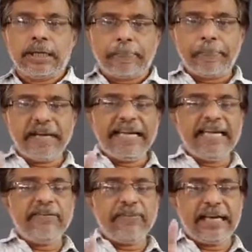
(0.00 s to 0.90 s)

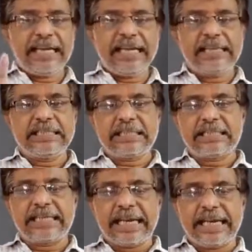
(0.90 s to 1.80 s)
Mean,
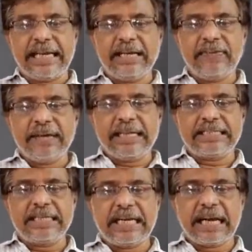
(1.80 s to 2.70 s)
variance, standard
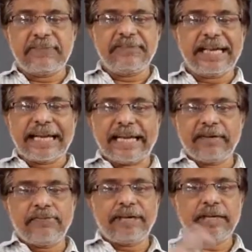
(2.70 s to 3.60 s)
deviation of the
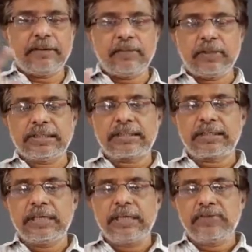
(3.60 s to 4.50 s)
random variables
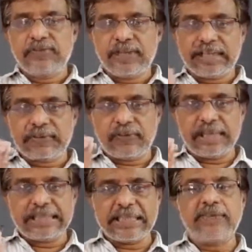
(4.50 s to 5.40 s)
fixed
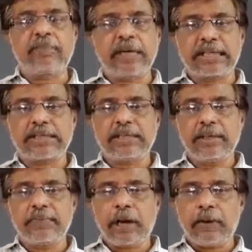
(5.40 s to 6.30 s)
on 7 marks.
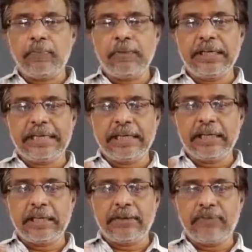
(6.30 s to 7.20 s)

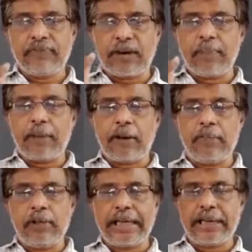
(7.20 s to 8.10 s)
Probability, from
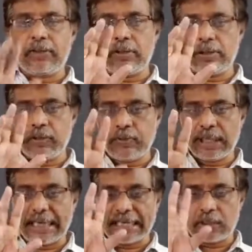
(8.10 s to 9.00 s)
probability I told you
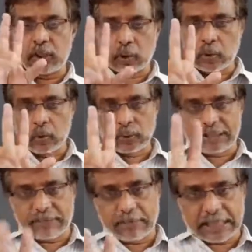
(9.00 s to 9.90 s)
will get 2
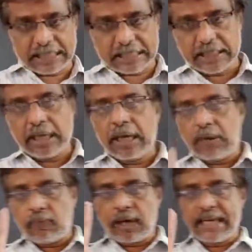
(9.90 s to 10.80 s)
7 marks.
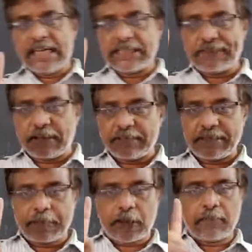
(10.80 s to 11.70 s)
One is from
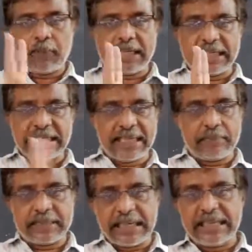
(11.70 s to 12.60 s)
the probability
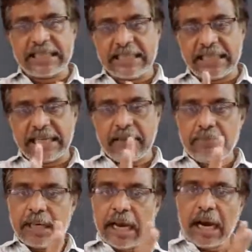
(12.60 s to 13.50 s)
theorems, addition theorem
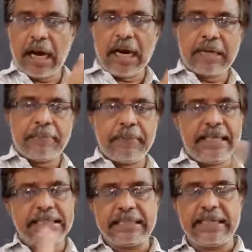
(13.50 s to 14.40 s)
or
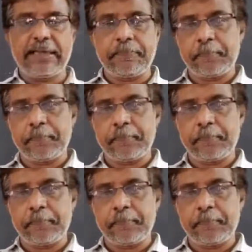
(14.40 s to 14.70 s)
Bayes theorem,